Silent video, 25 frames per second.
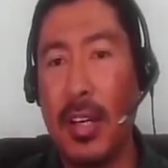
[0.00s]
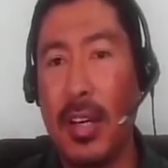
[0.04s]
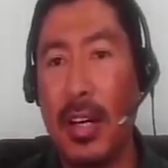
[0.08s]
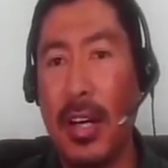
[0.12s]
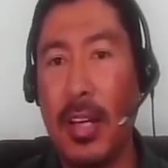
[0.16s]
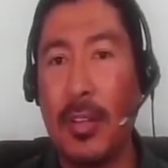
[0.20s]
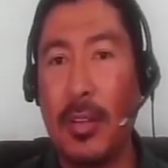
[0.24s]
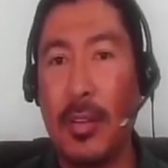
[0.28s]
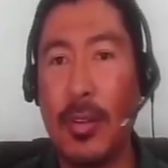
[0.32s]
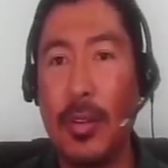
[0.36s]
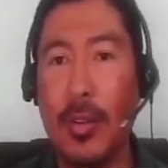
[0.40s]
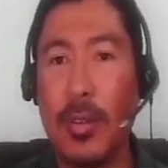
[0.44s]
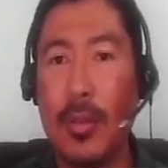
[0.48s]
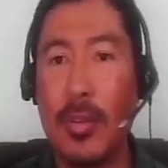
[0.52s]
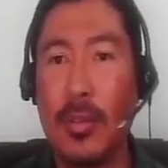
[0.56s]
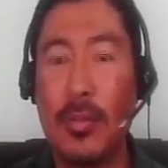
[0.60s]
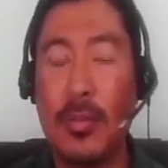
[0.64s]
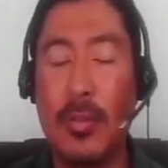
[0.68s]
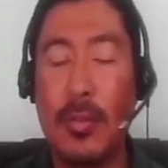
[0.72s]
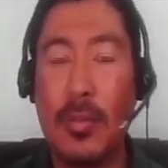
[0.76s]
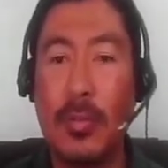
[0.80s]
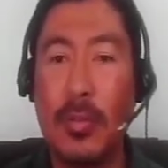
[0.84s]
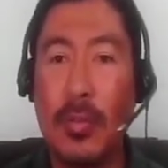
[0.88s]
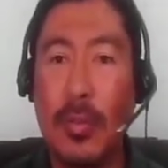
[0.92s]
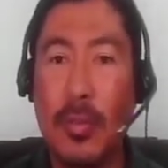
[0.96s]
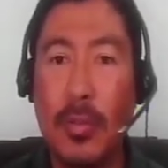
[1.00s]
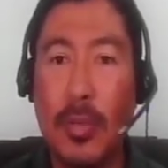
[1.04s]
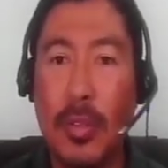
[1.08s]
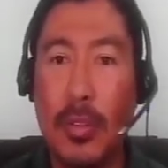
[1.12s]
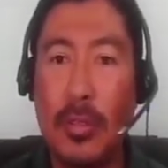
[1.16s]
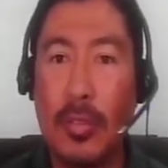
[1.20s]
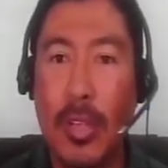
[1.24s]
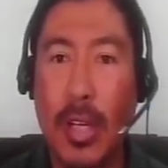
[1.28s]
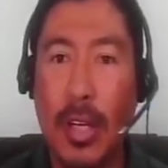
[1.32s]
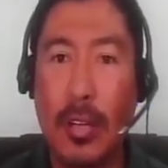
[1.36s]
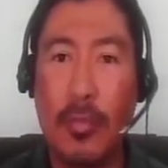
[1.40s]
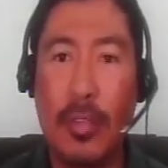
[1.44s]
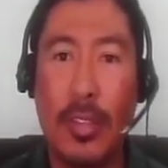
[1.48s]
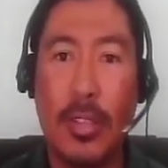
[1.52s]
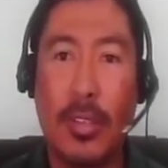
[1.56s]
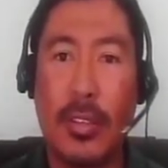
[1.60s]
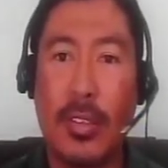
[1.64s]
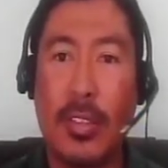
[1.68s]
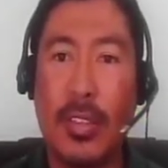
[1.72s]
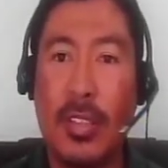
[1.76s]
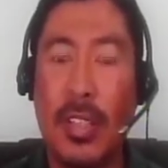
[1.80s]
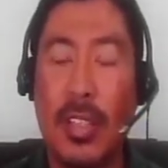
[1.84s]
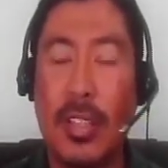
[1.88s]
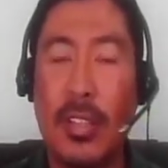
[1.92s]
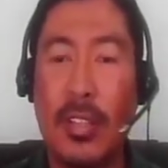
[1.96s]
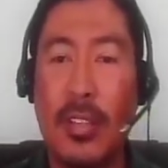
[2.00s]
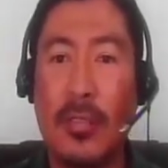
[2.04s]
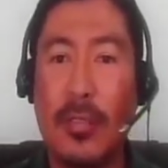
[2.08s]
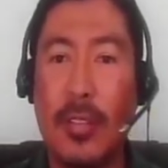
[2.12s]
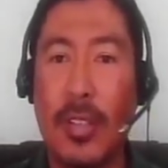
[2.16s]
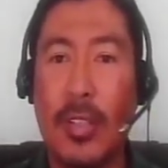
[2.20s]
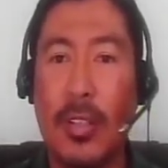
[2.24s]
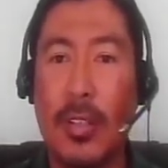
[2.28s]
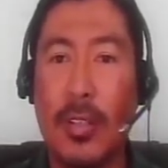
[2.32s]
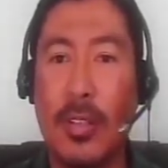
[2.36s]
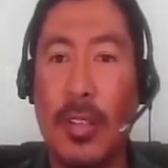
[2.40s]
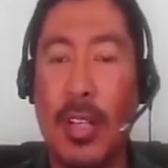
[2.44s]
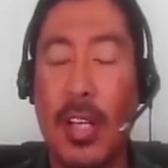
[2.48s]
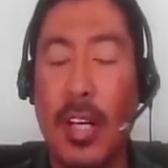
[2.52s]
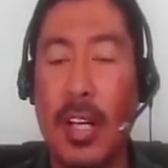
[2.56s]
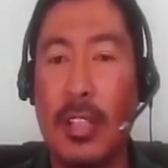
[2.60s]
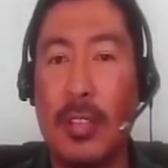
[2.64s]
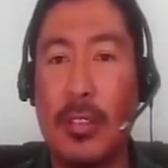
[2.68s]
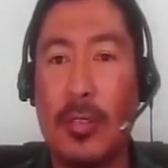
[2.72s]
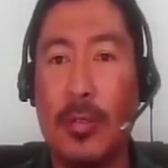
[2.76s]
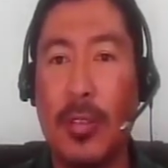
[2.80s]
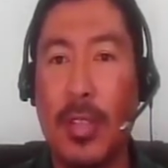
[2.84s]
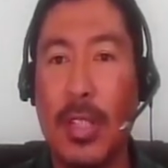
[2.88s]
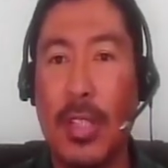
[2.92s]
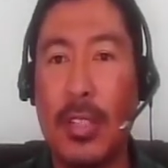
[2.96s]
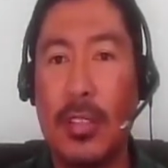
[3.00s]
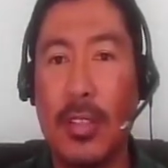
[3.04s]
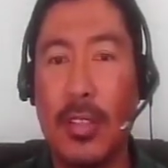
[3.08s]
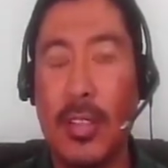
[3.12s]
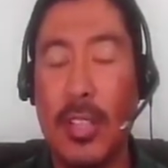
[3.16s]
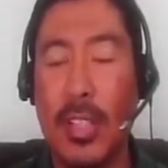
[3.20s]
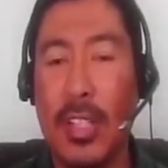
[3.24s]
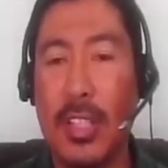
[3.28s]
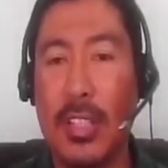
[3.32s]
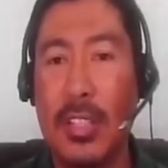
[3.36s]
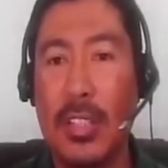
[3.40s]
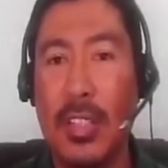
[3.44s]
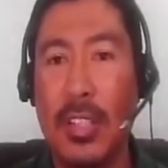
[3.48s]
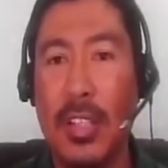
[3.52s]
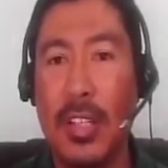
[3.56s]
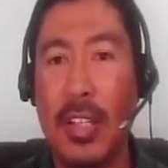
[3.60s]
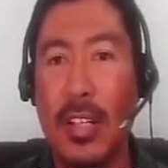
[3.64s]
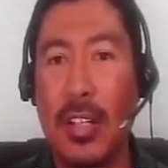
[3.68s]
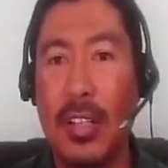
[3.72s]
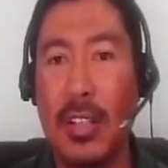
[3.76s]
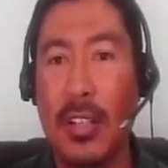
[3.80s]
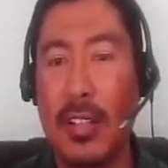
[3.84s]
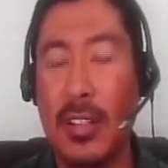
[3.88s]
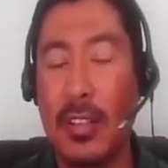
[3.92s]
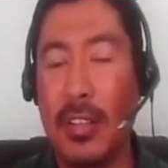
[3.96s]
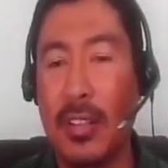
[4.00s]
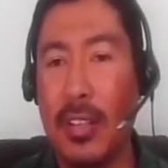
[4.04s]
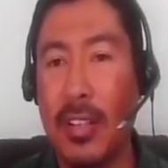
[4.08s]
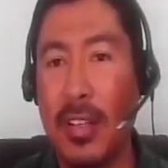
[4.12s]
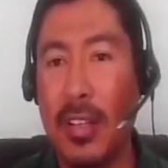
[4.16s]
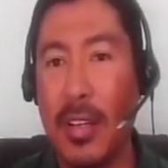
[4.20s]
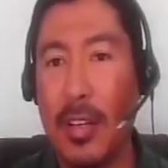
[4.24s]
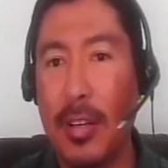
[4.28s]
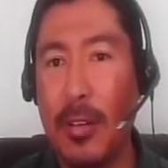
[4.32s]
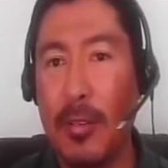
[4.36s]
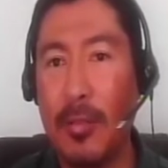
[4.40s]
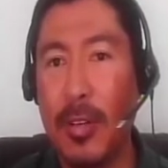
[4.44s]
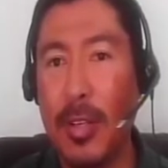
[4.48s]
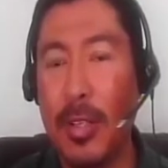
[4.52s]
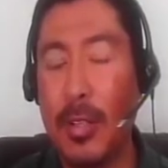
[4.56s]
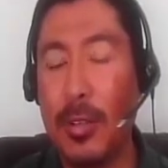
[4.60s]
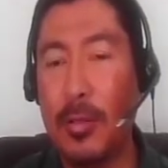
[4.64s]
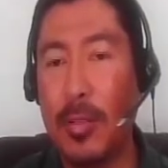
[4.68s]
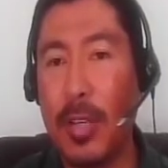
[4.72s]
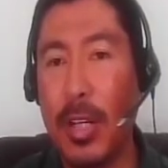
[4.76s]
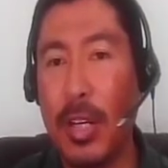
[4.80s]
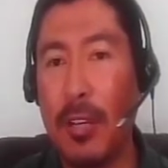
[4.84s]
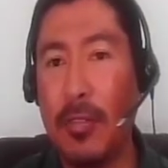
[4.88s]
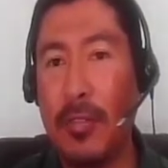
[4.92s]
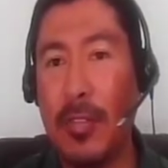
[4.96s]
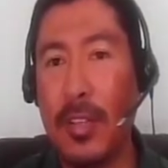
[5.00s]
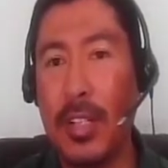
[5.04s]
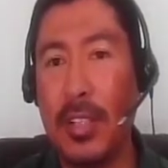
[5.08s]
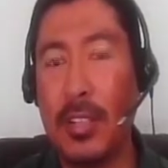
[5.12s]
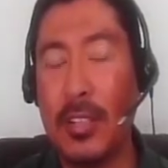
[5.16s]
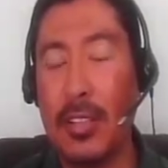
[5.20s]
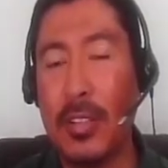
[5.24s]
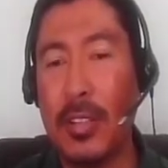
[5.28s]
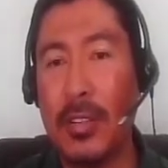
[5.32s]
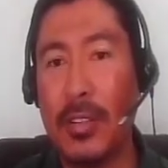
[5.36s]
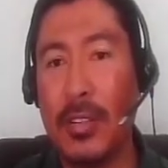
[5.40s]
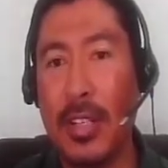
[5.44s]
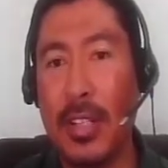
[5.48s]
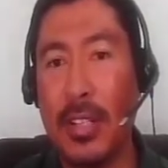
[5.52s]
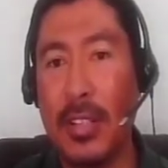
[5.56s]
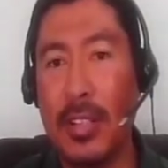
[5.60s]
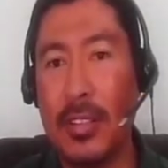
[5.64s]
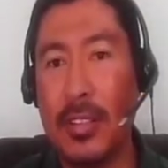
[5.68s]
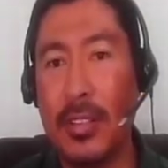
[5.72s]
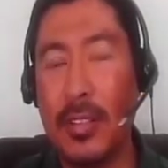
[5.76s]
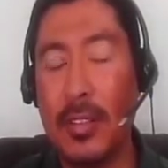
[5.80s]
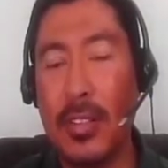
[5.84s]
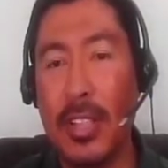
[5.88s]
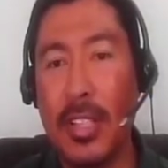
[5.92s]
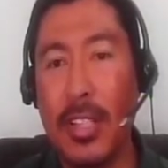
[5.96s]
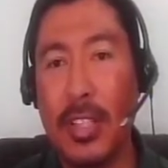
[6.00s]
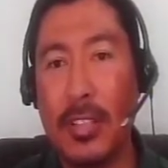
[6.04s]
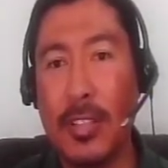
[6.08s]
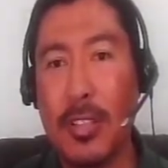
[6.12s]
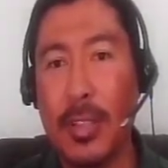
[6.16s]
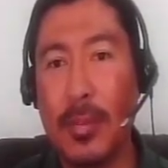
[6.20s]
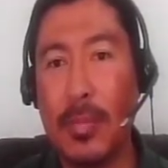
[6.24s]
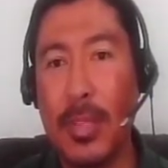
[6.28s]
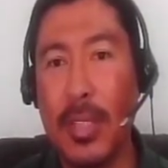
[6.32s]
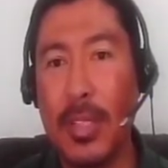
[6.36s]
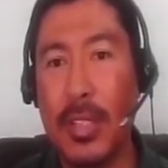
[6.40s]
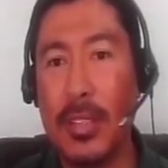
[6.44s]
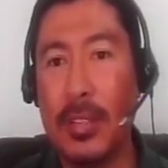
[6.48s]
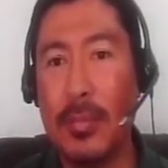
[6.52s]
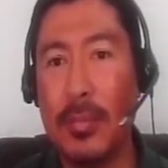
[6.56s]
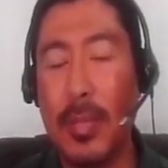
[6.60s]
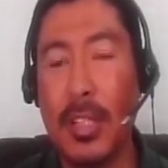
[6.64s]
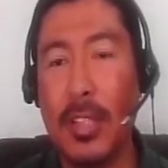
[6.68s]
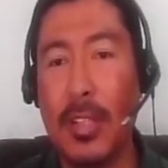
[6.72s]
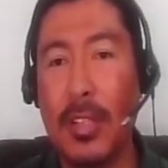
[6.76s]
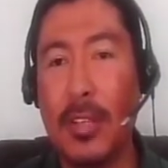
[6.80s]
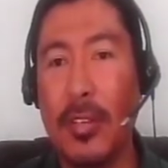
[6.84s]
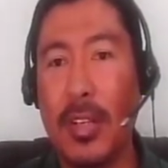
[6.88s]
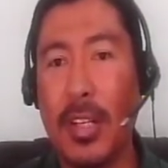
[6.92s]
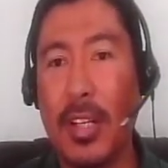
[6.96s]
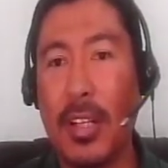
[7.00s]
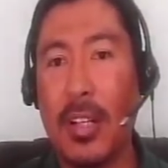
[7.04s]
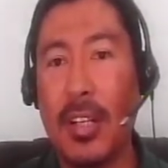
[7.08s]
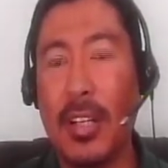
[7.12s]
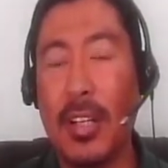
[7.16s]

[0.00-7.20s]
And you know you will drive with your seat with your glass raised, your AC on, and when you drive in the sun and the sun heats up these material,